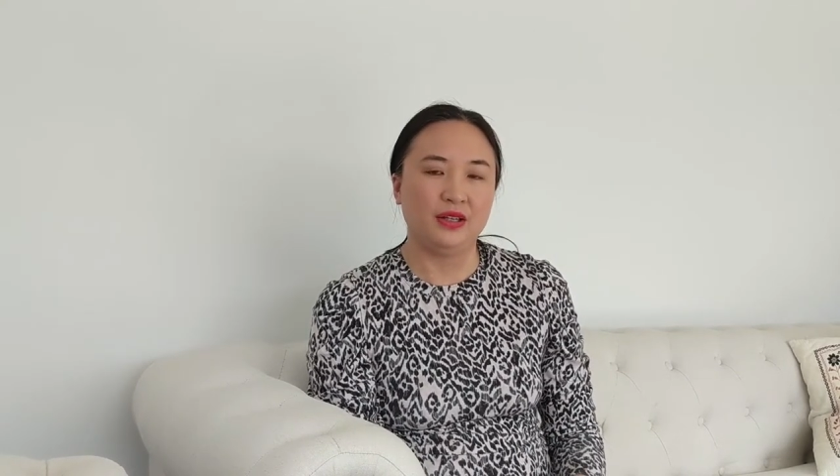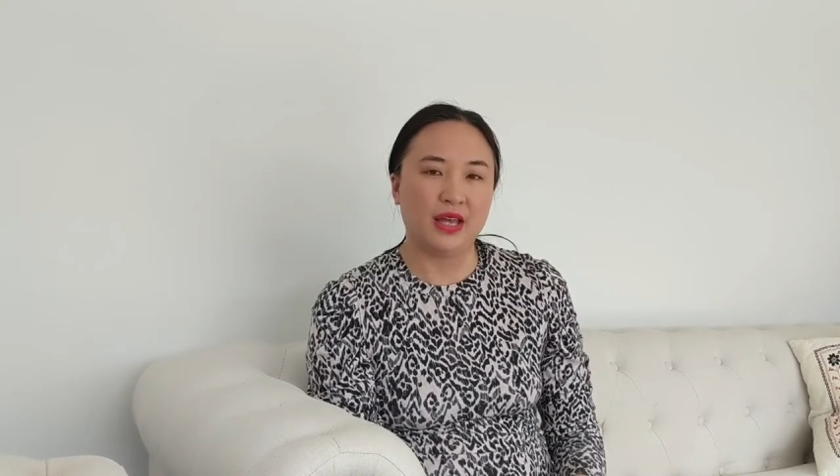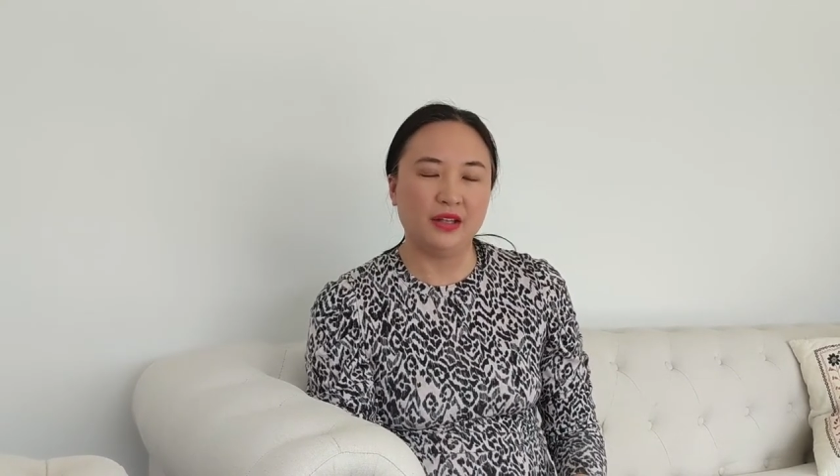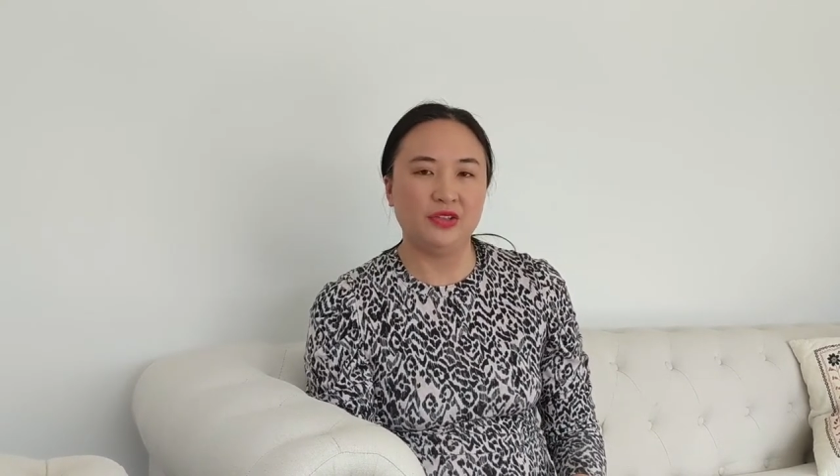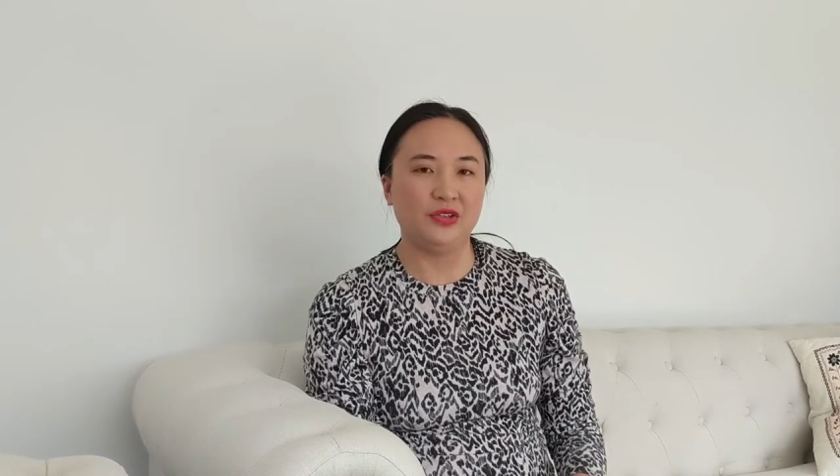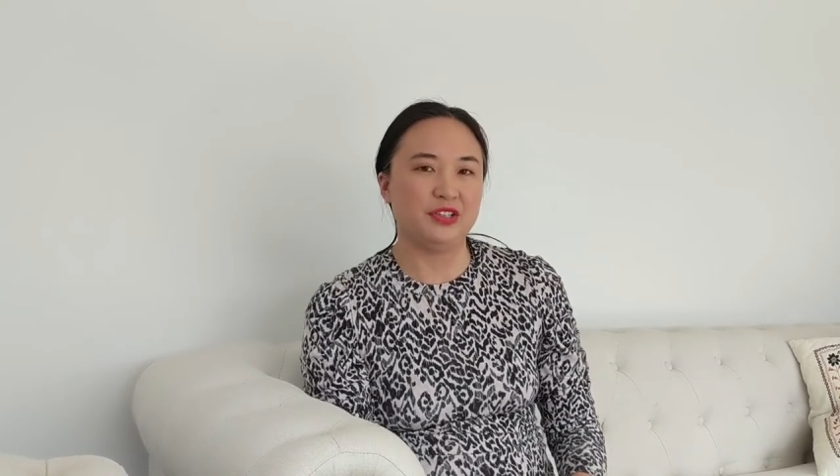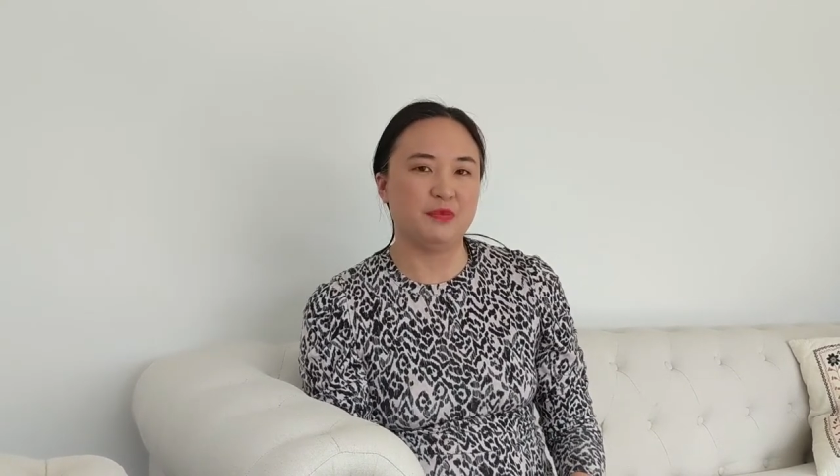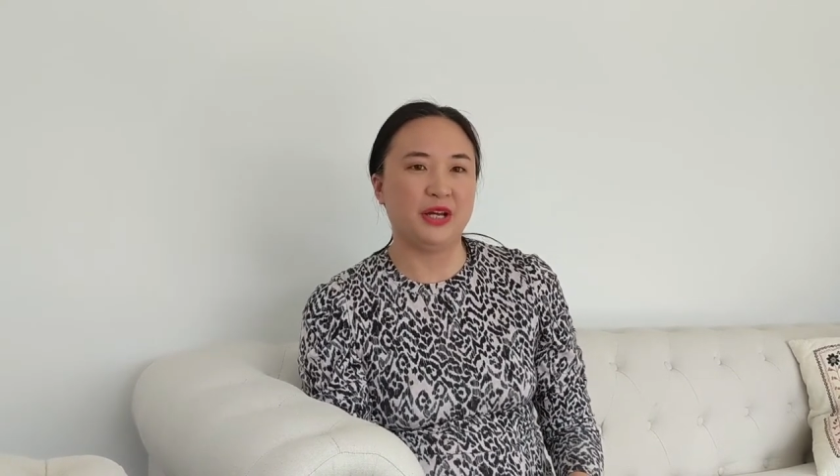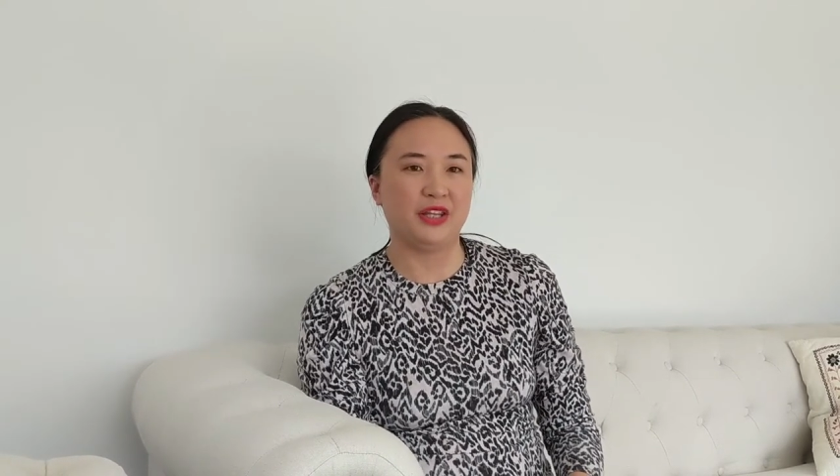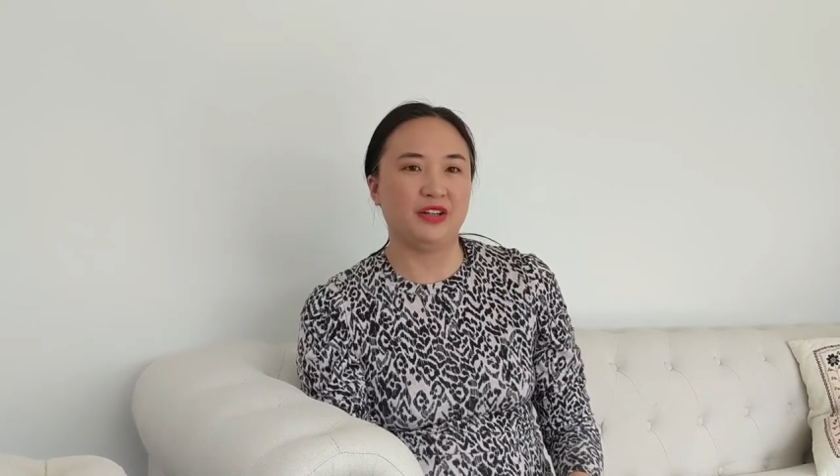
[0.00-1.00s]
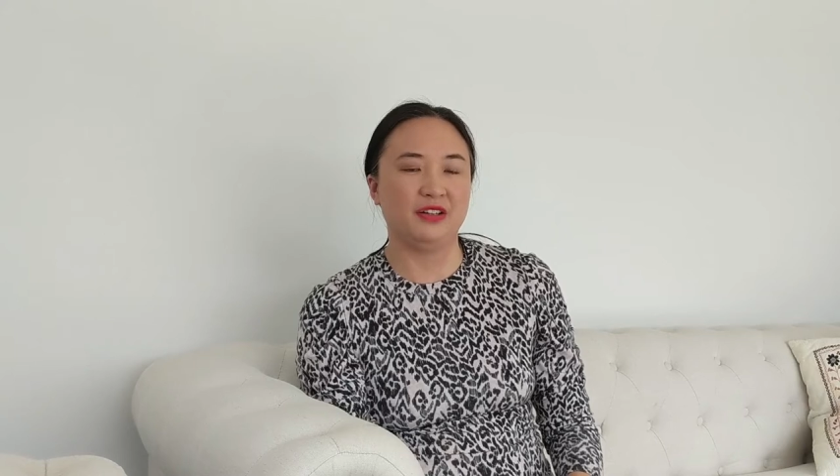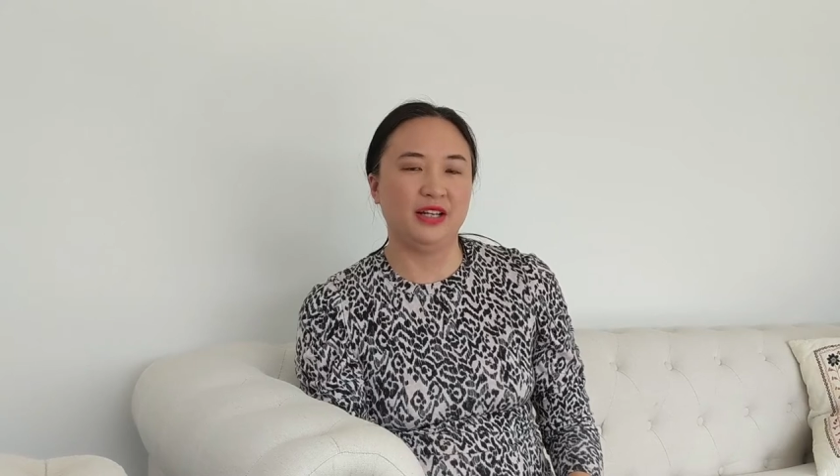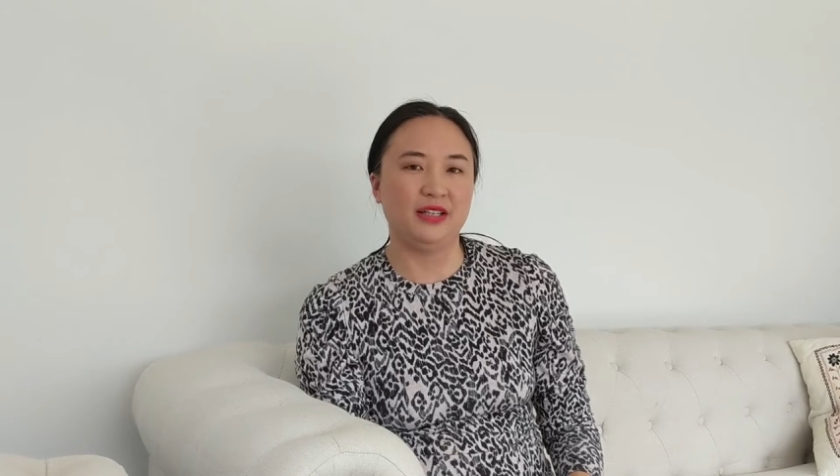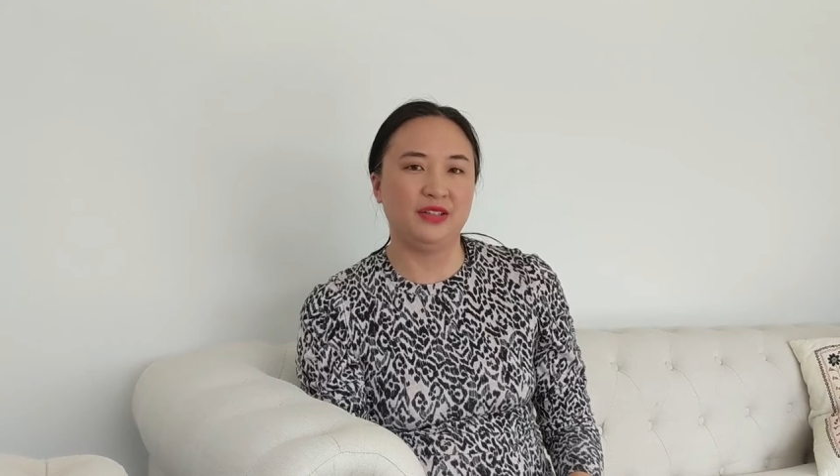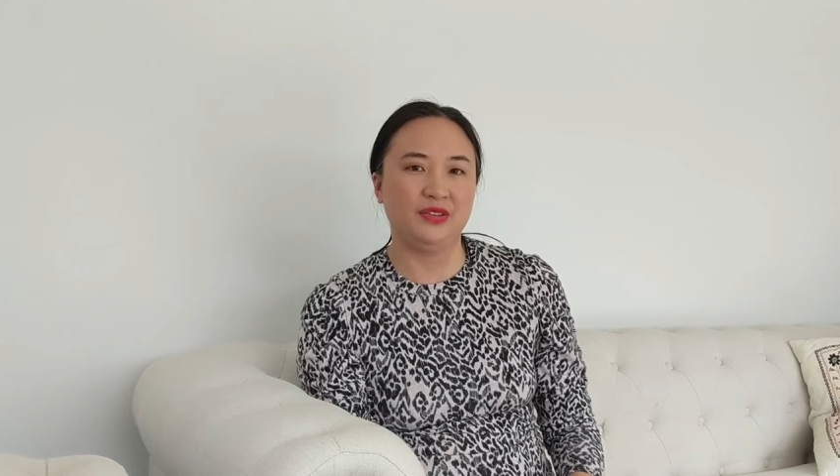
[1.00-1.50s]
can learn as a mother
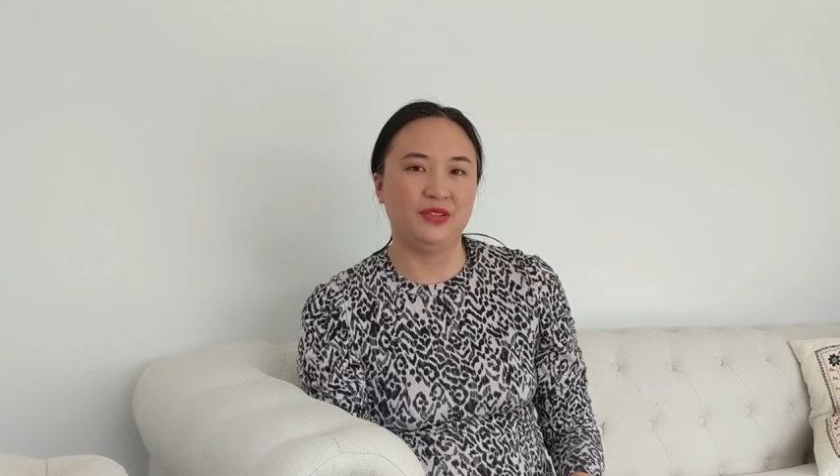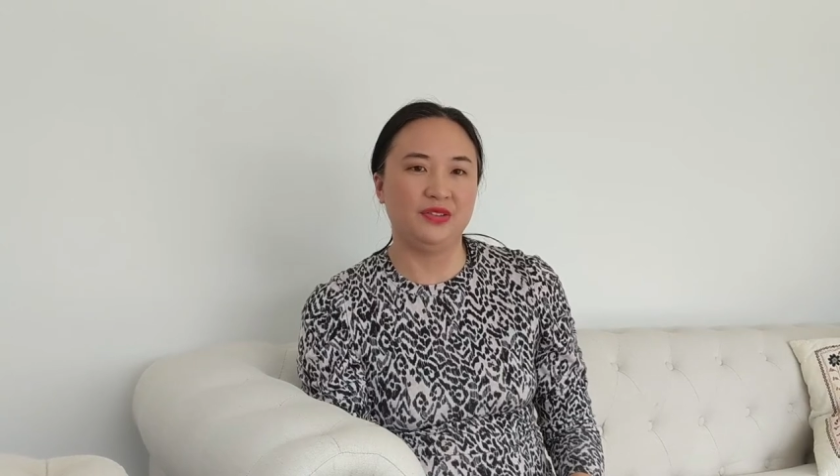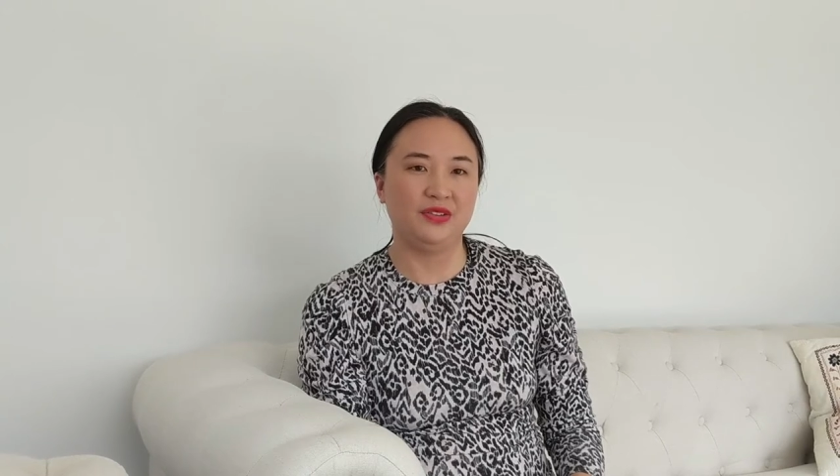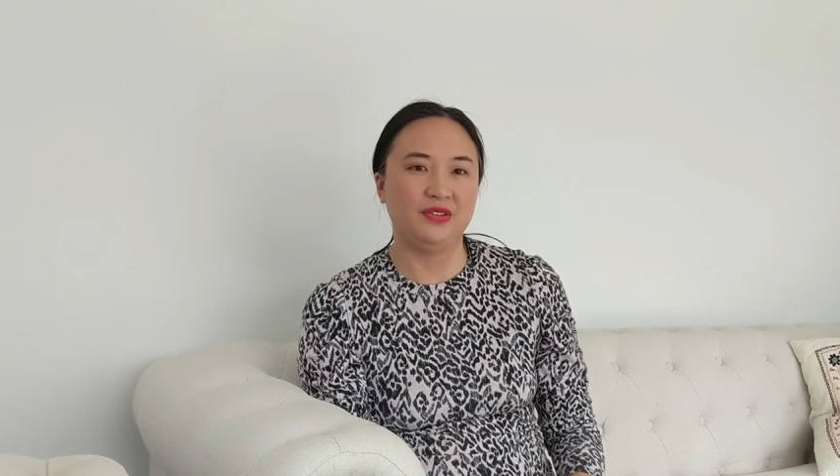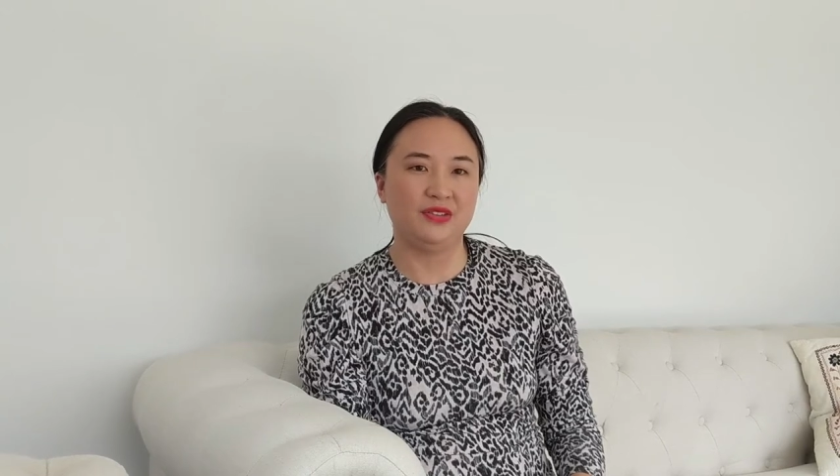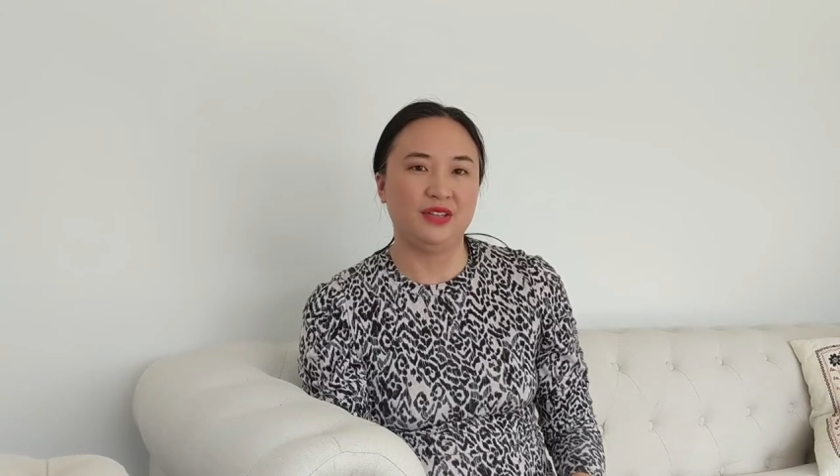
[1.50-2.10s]
and